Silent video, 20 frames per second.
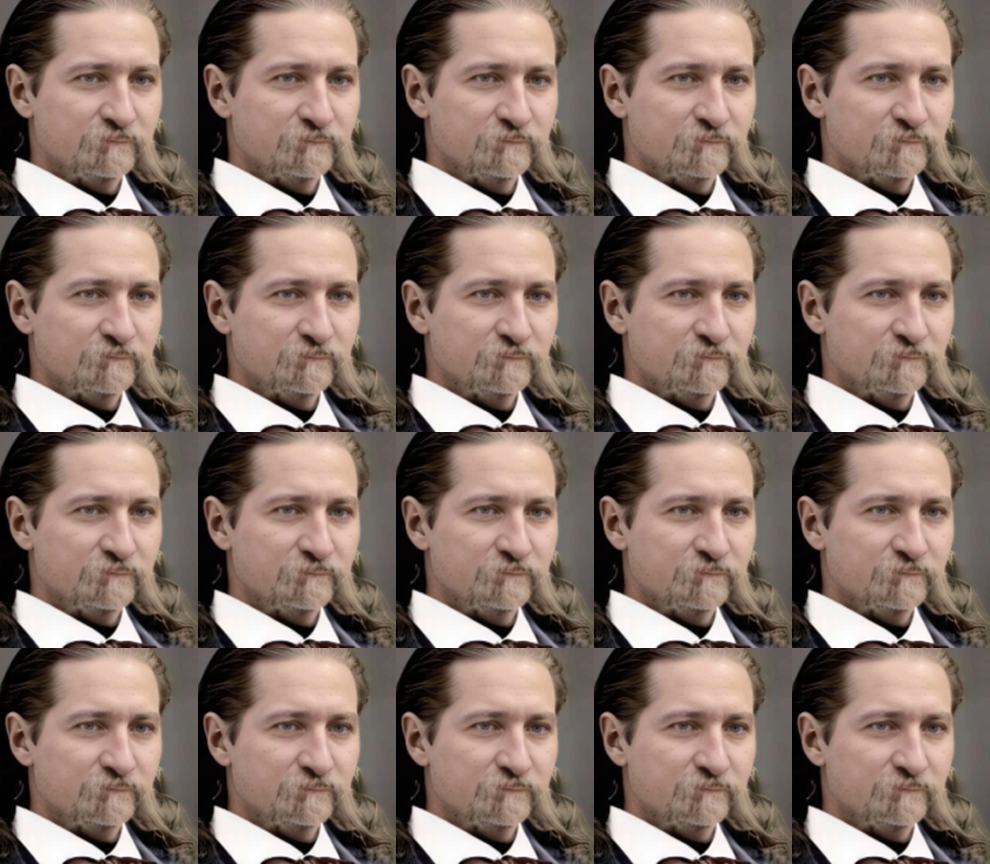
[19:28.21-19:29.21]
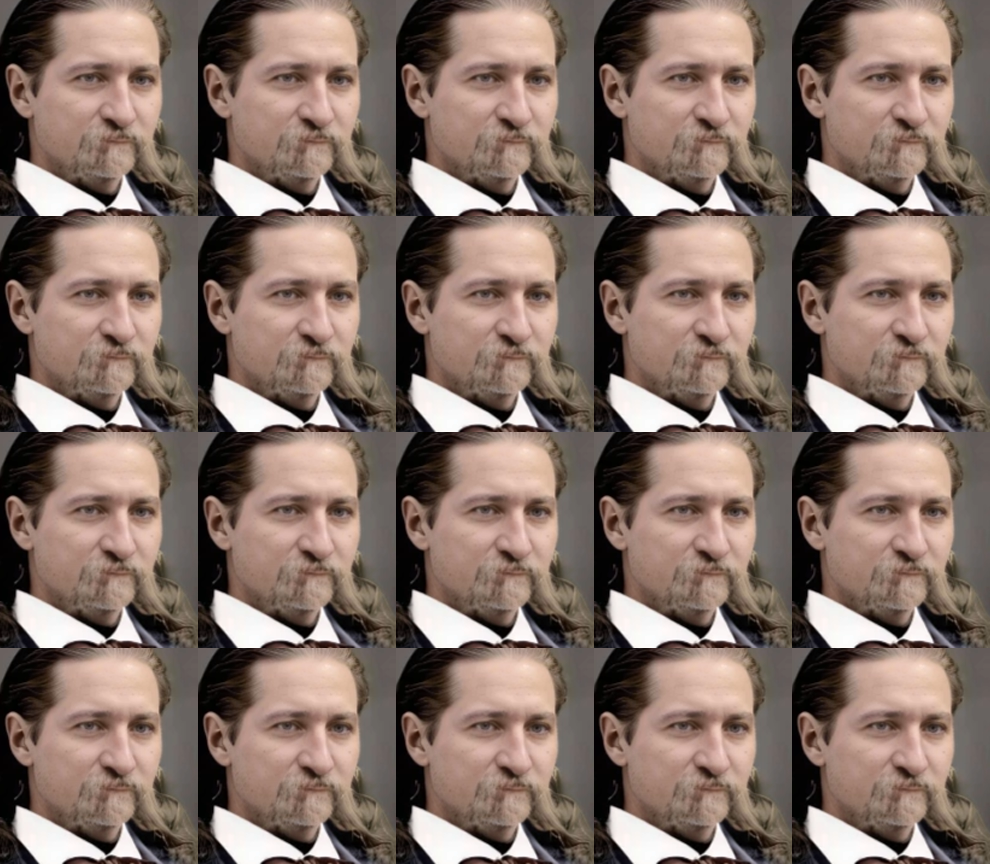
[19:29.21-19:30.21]

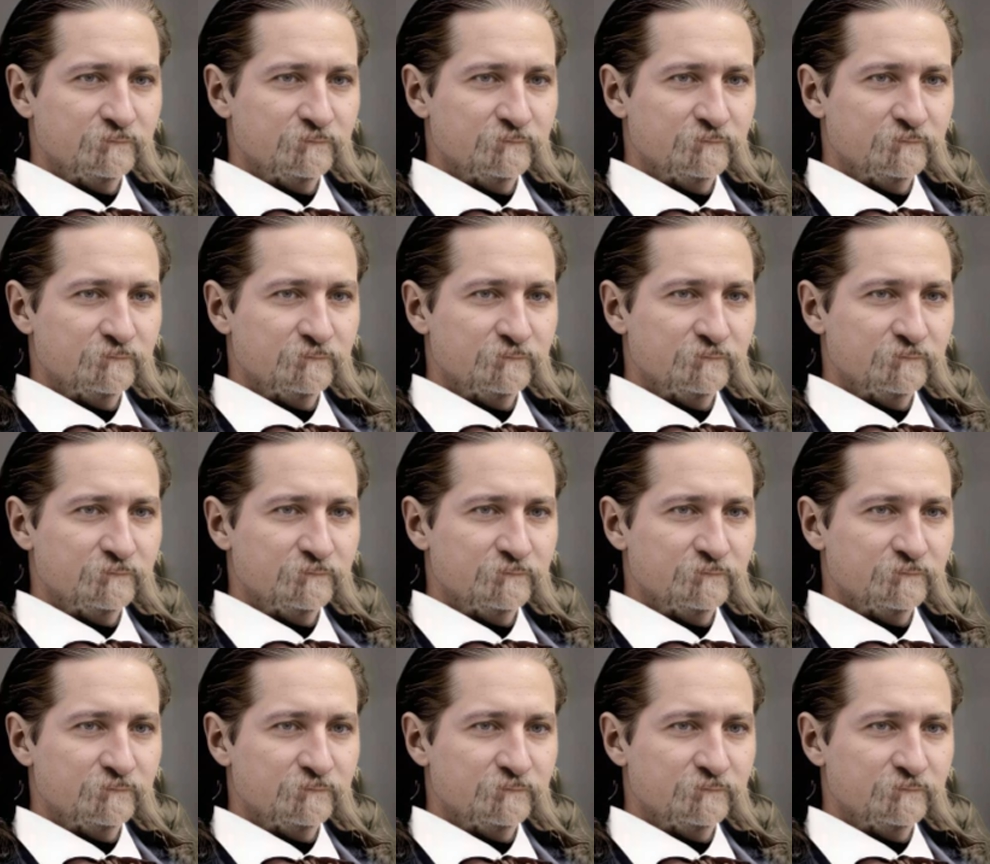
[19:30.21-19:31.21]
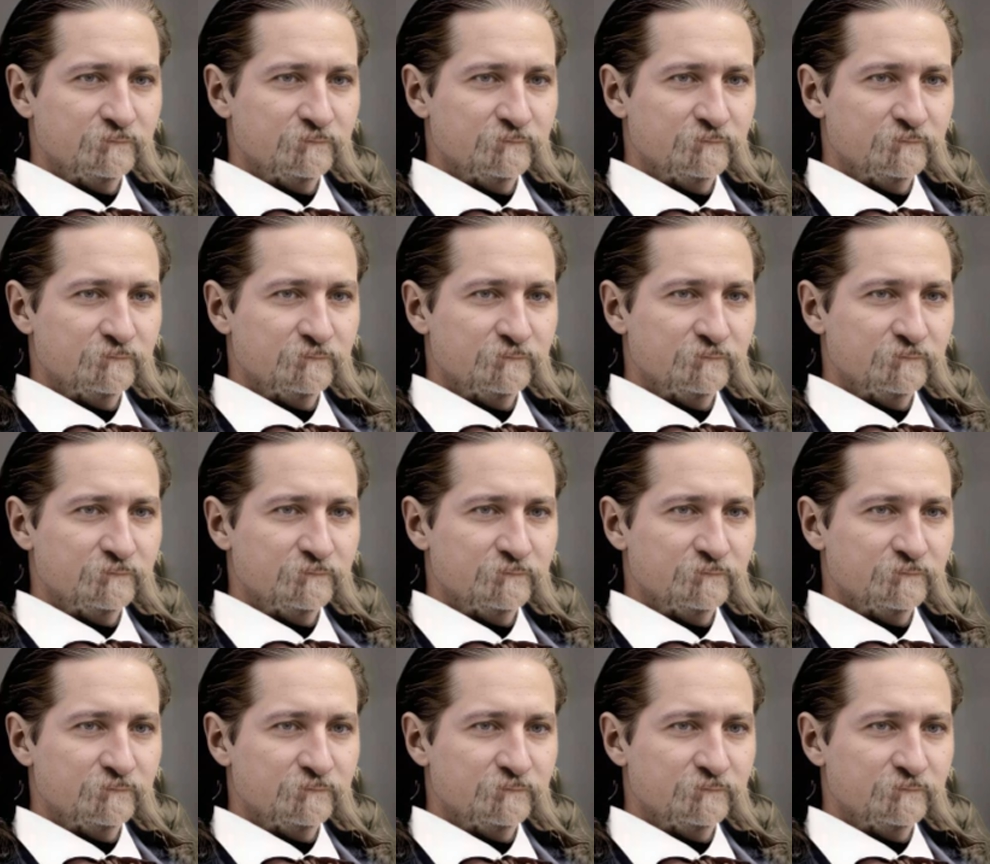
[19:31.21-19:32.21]

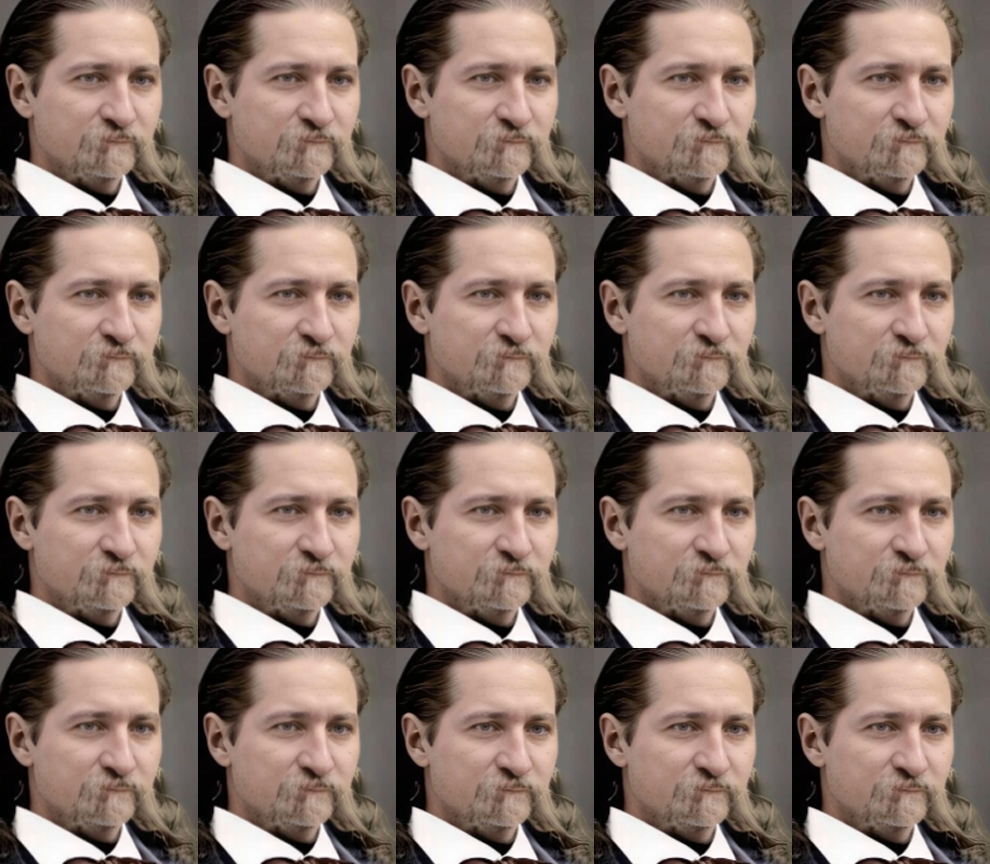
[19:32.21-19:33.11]
The face doesn't move, so there is nothing to read.